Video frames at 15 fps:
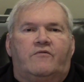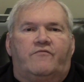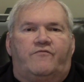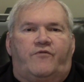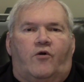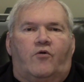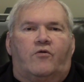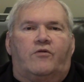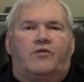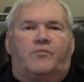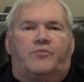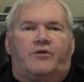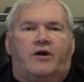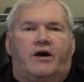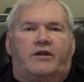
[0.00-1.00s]
for the
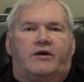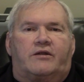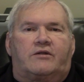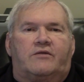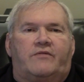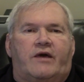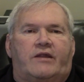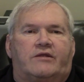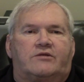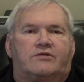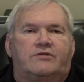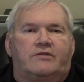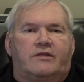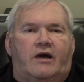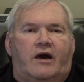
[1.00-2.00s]
product that is
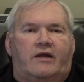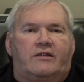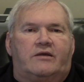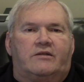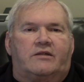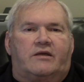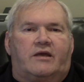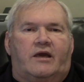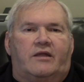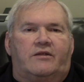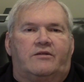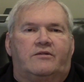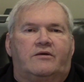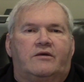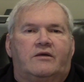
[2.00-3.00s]
not
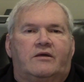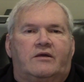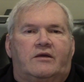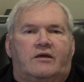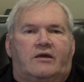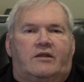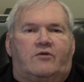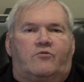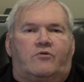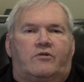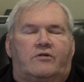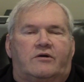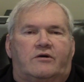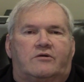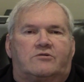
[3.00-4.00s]
indicated
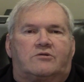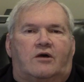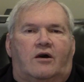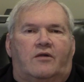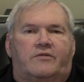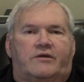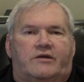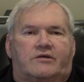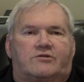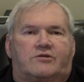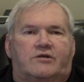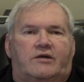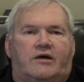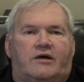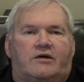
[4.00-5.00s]
anywhere else on the
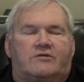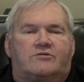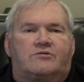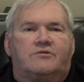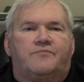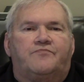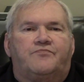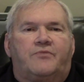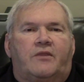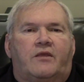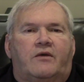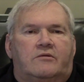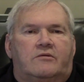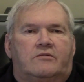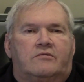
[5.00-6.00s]
SDS.
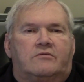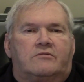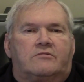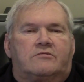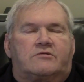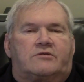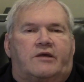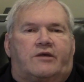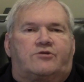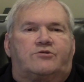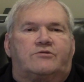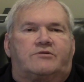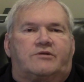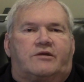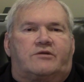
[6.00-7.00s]

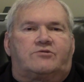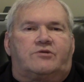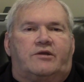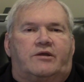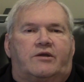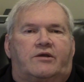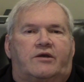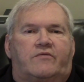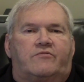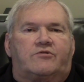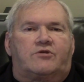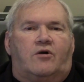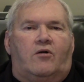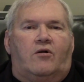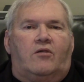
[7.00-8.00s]
Section 16 covers
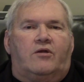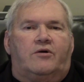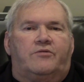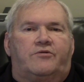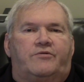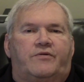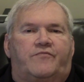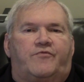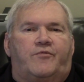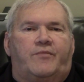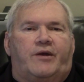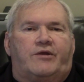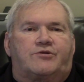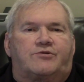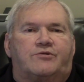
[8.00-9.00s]
all other
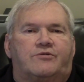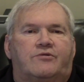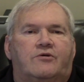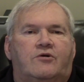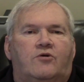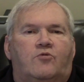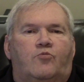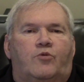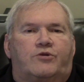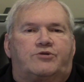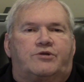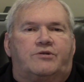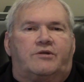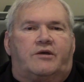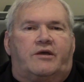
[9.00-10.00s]
information, which
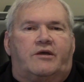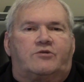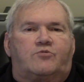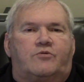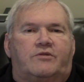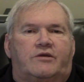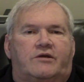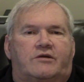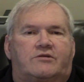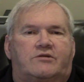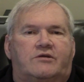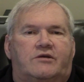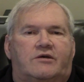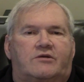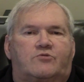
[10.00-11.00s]
indicates when the
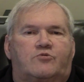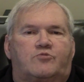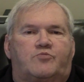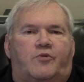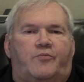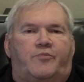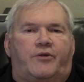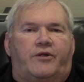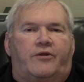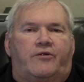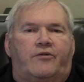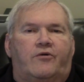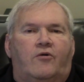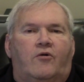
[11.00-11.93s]
SDS was prepared